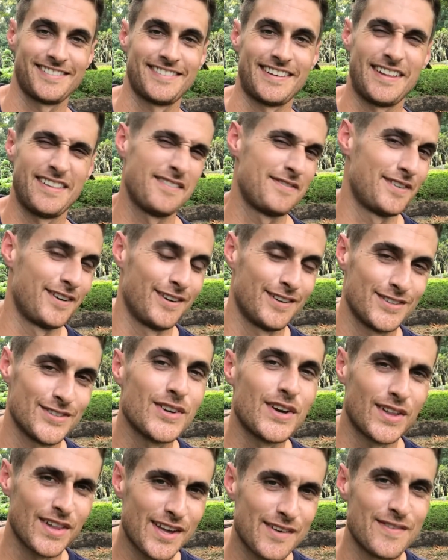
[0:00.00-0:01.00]
I live here, so
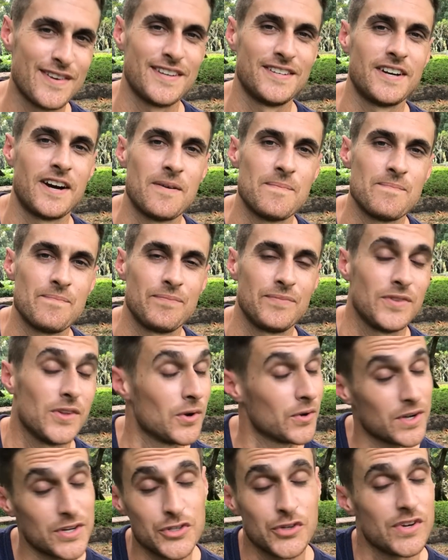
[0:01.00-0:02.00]
I like Vietnam. No
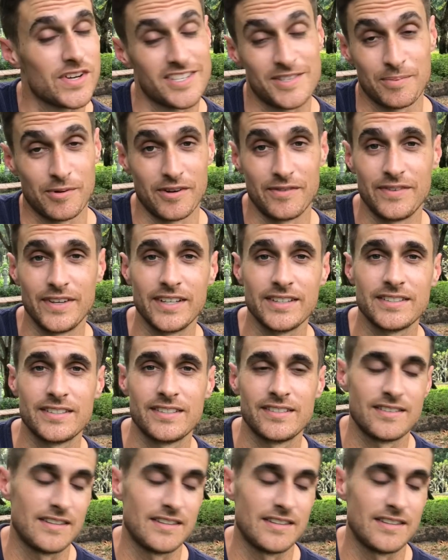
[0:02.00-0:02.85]
country is perfect.